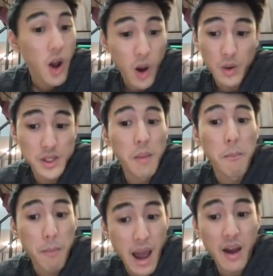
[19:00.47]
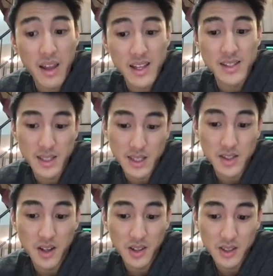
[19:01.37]
Oh, it's about to hit
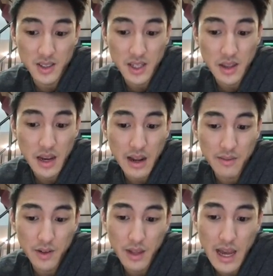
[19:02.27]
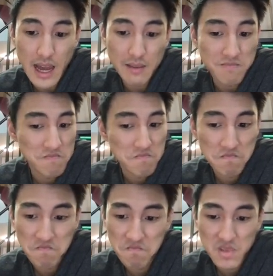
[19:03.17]
$6. And then after that,
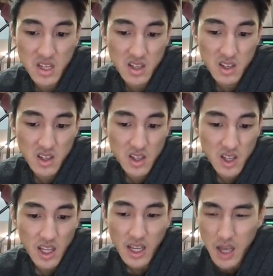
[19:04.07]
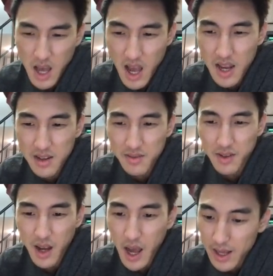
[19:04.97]
it kind of
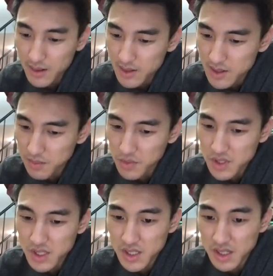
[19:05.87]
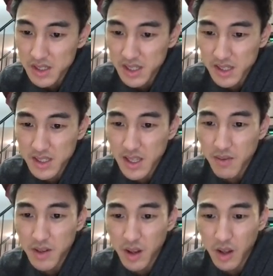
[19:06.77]
got some resistance at the
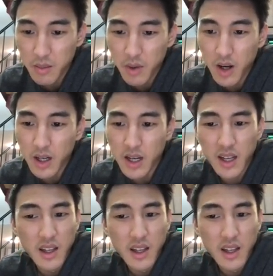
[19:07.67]
$7 mark